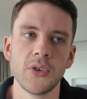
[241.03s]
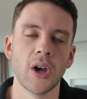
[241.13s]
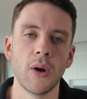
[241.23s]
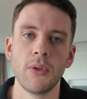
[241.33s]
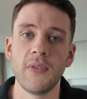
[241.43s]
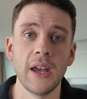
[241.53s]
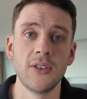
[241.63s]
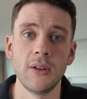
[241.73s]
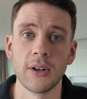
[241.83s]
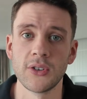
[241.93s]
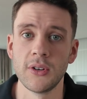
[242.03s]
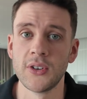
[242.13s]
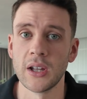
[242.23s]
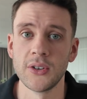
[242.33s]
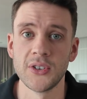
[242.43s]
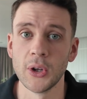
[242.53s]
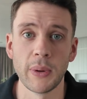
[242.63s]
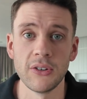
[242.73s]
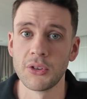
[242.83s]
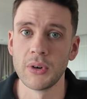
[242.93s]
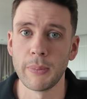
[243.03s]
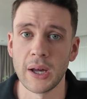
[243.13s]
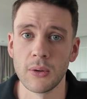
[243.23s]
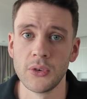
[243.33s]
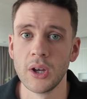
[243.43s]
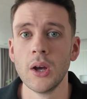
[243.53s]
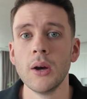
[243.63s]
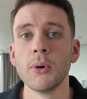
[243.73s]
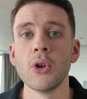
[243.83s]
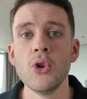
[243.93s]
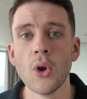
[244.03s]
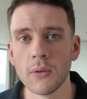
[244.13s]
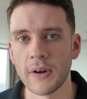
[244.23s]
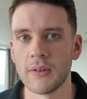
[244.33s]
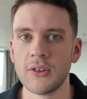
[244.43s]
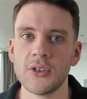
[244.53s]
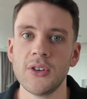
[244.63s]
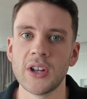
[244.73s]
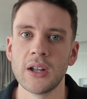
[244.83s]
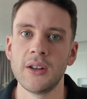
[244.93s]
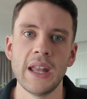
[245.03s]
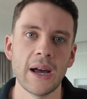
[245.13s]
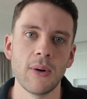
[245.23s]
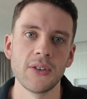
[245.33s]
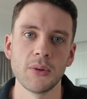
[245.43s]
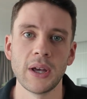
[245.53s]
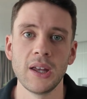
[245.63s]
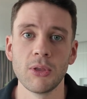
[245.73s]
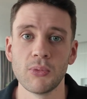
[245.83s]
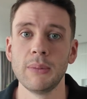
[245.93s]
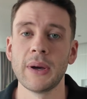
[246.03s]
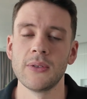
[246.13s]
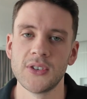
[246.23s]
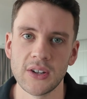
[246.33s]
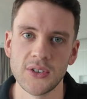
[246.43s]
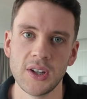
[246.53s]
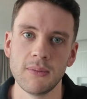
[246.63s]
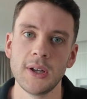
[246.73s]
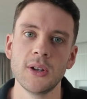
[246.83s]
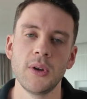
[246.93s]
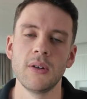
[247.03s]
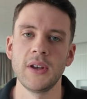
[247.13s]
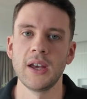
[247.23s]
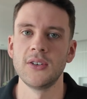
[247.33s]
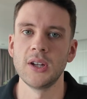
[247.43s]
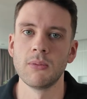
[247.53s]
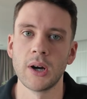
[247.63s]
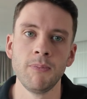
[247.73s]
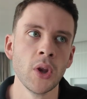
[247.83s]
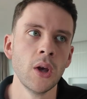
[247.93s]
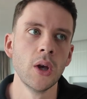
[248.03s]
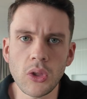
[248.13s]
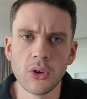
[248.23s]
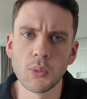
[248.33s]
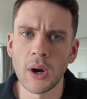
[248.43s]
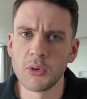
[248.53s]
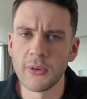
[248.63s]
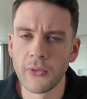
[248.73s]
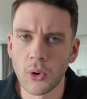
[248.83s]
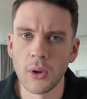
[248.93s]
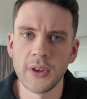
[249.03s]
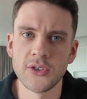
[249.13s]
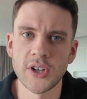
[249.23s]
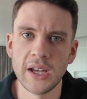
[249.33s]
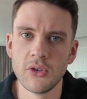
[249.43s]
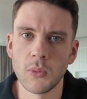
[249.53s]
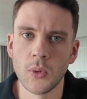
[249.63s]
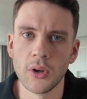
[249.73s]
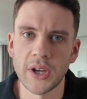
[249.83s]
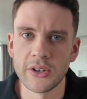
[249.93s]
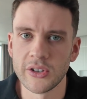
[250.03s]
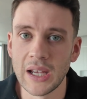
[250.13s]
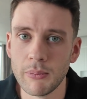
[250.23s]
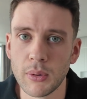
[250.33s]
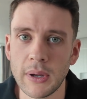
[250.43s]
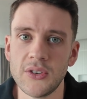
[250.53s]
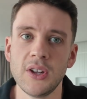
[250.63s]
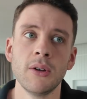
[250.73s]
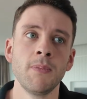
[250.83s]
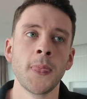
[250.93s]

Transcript: So the VAT registered seller still pays £3, but the non-VAT registered seller now has to pay £3.60, including the VAT, right? So whereas before this change was actually implemented,